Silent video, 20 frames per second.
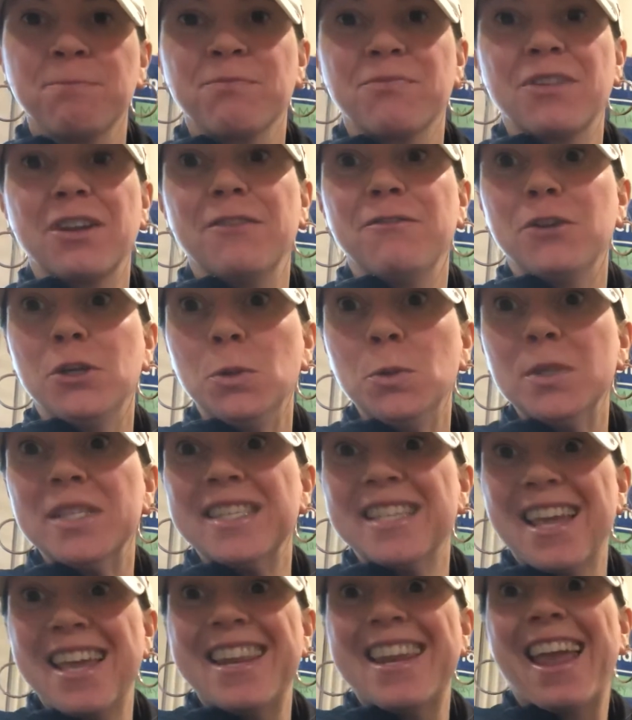If you
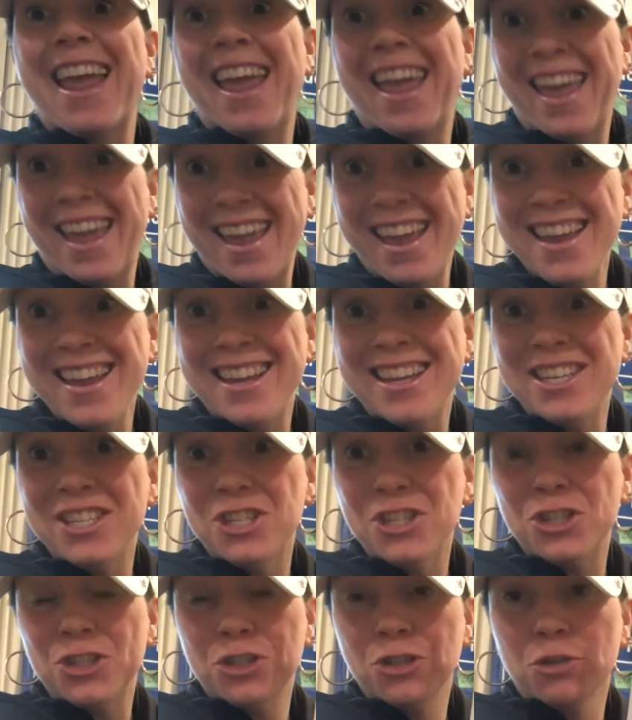said
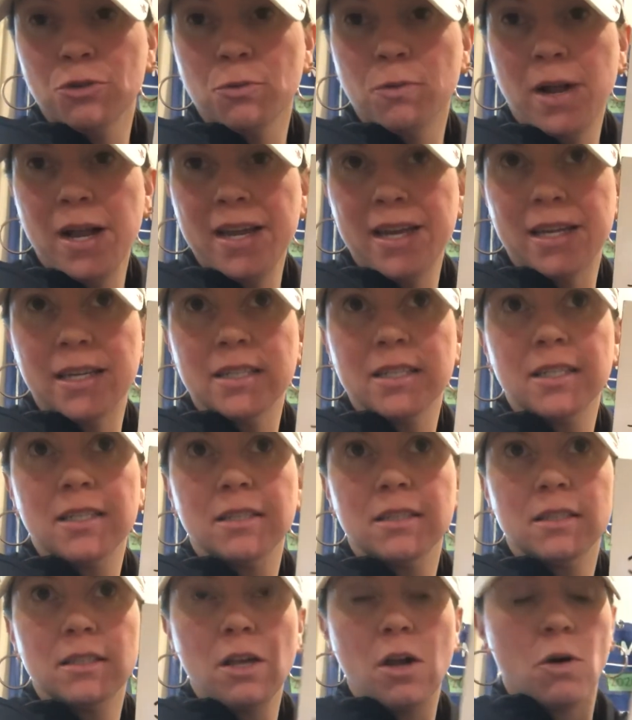H, you're right.
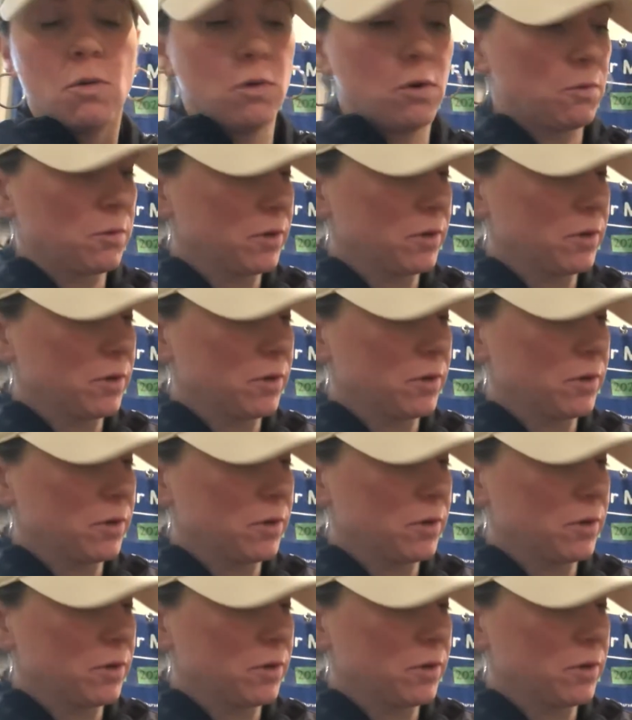So what we're